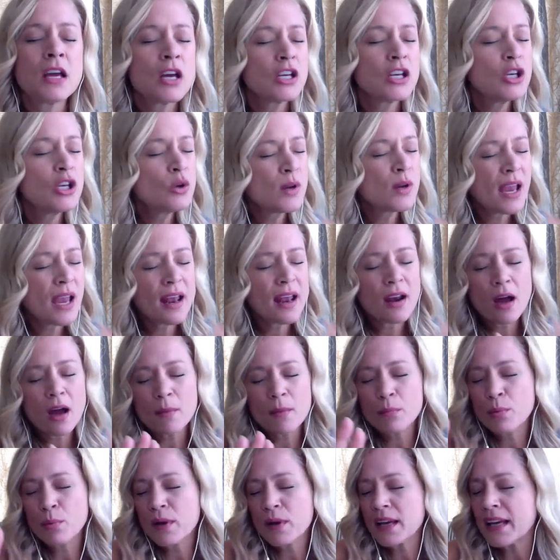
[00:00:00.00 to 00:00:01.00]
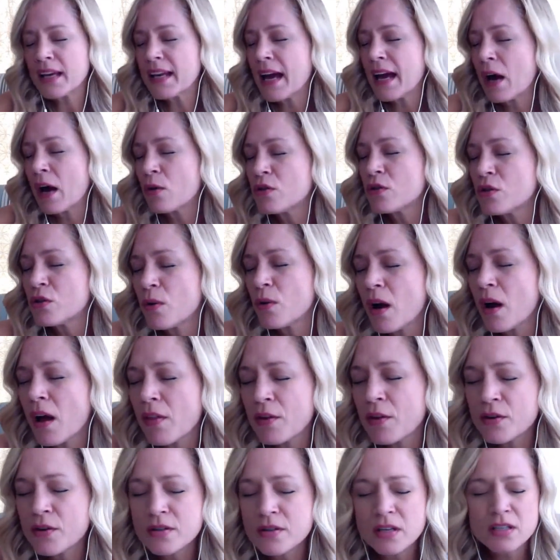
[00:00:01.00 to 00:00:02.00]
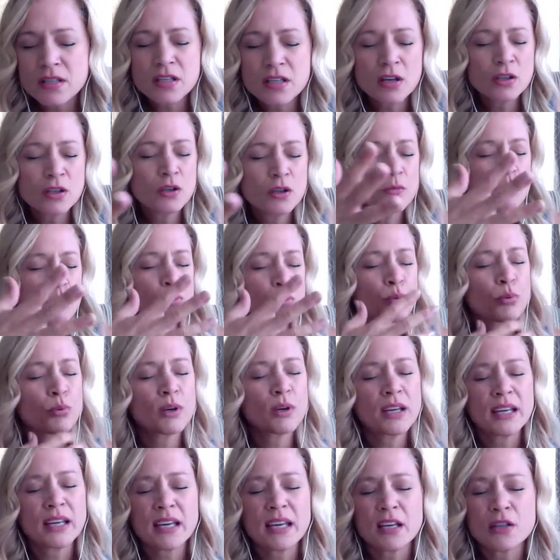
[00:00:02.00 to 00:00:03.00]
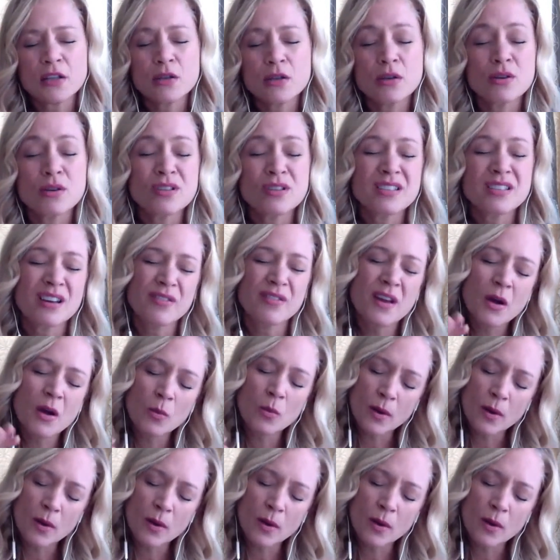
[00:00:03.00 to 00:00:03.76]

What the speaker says: You cannot bring it out to others until you bring it to yourself.